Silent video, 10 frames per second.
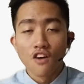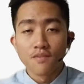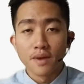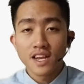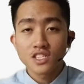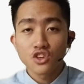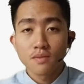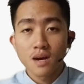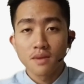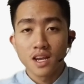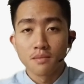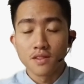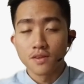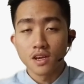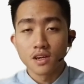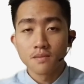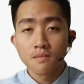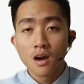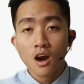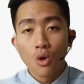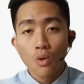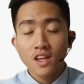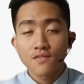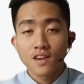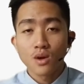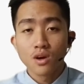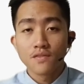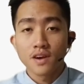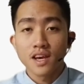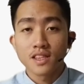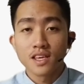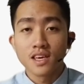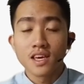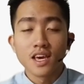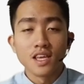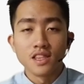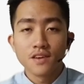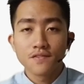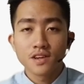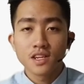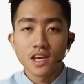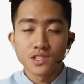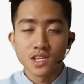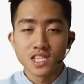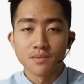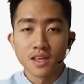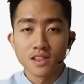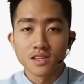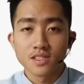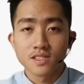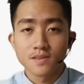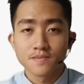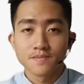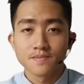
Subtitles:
of Melastoma malabathrium white flower variety in different extraction methods.